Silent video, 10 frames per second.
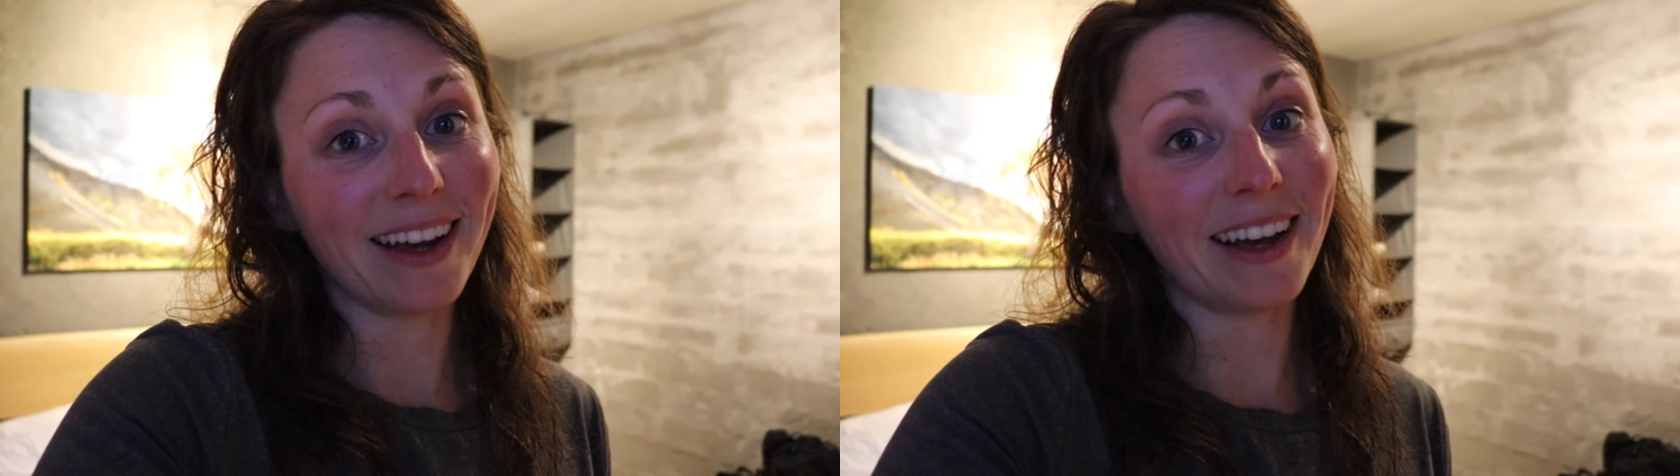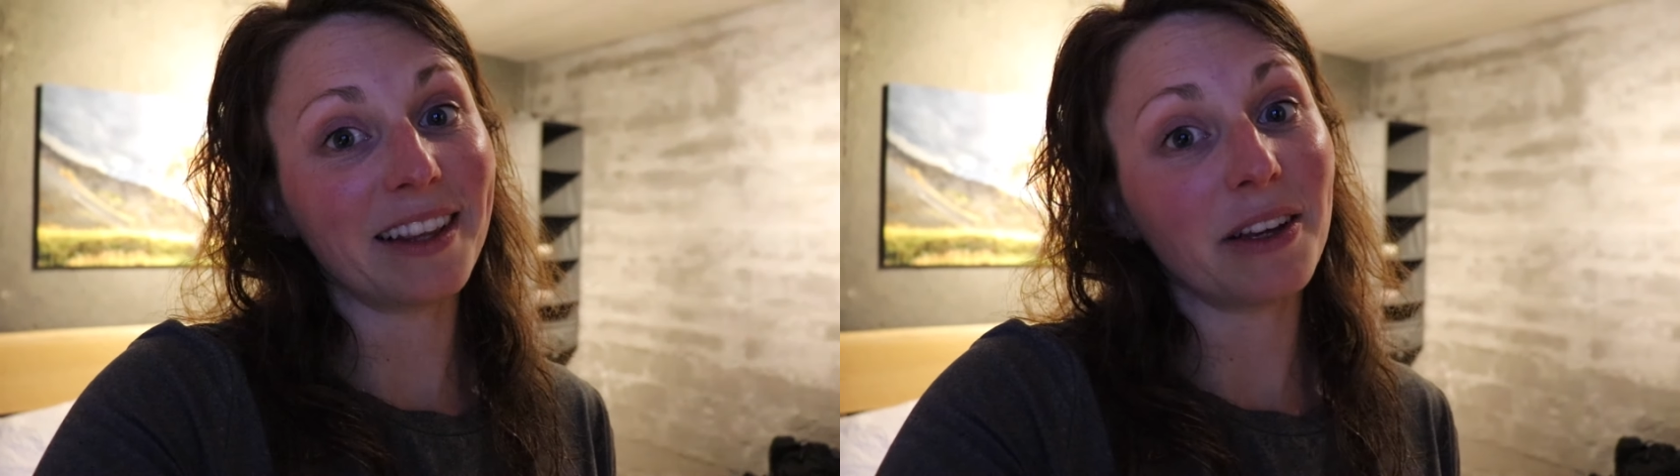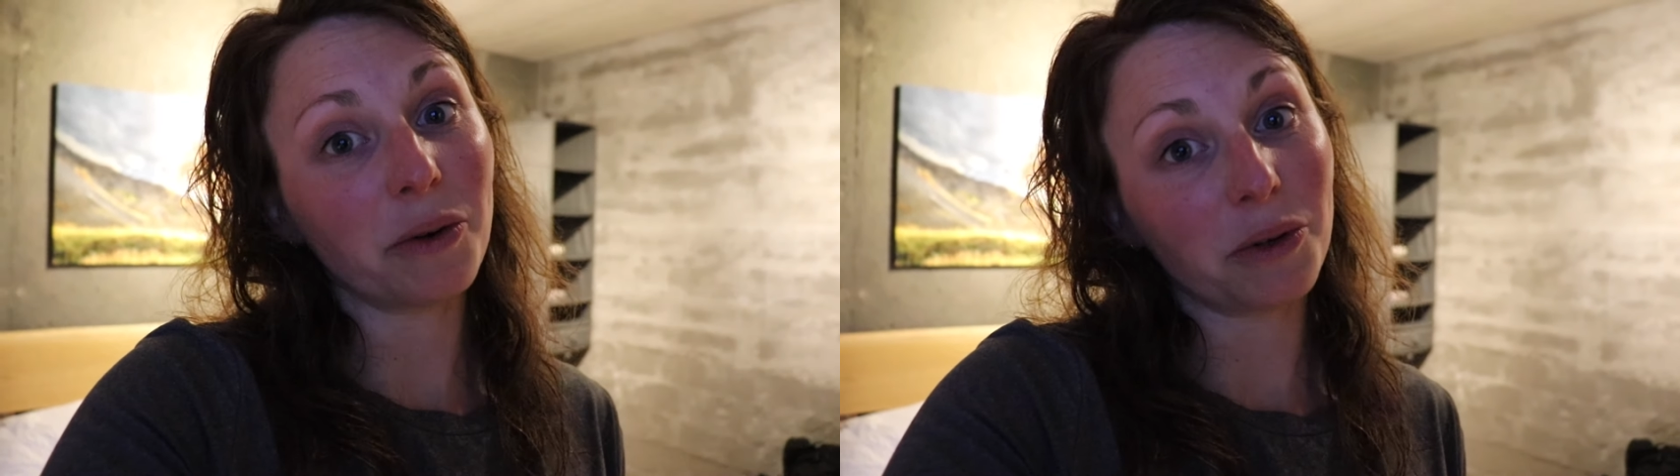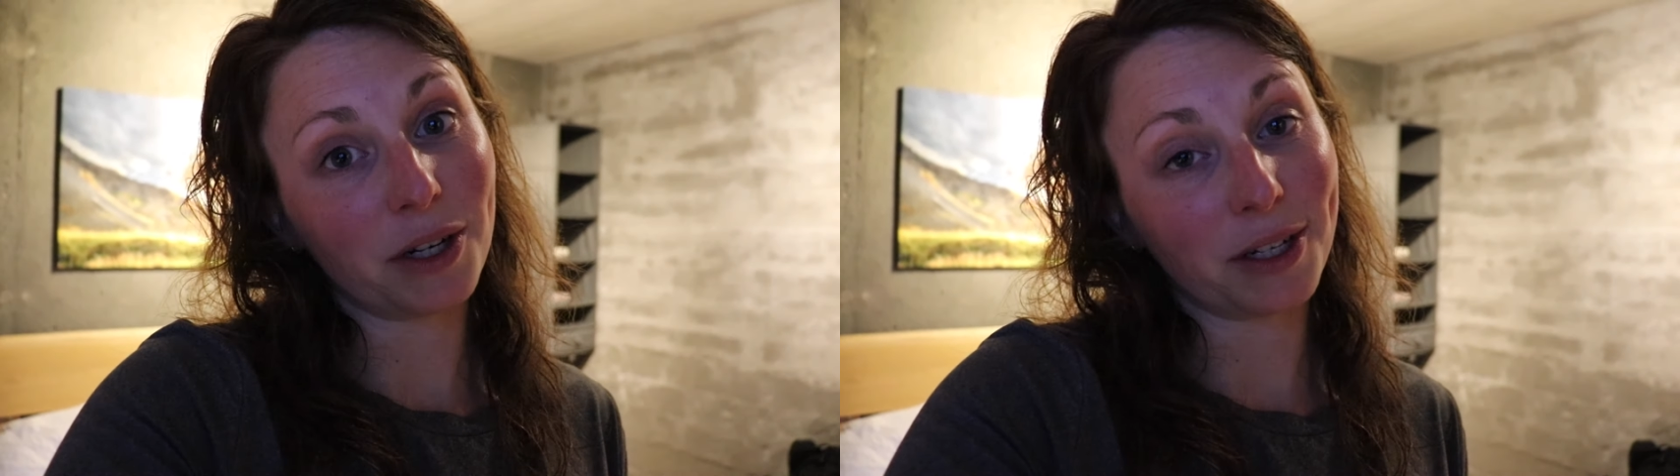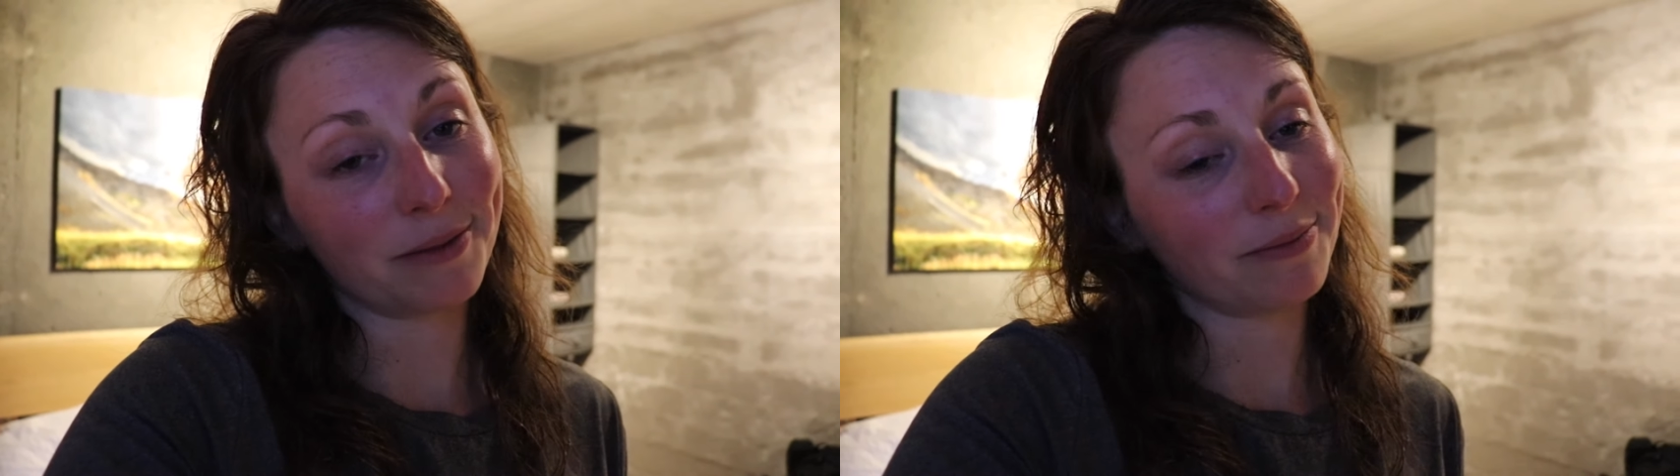And the
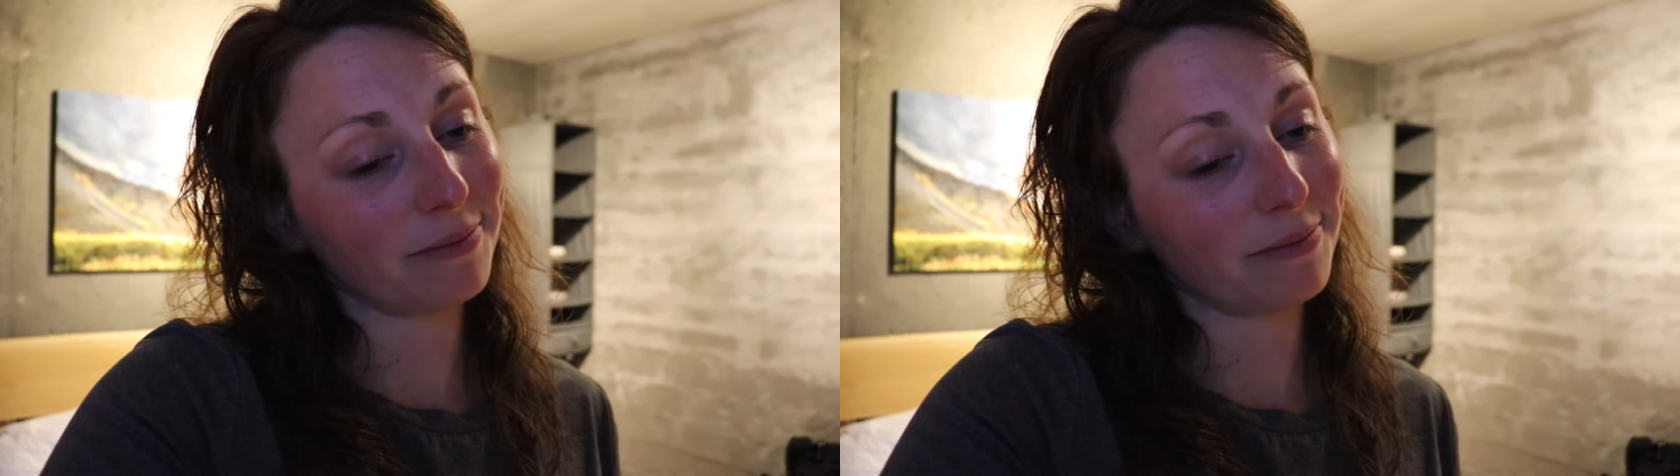owner,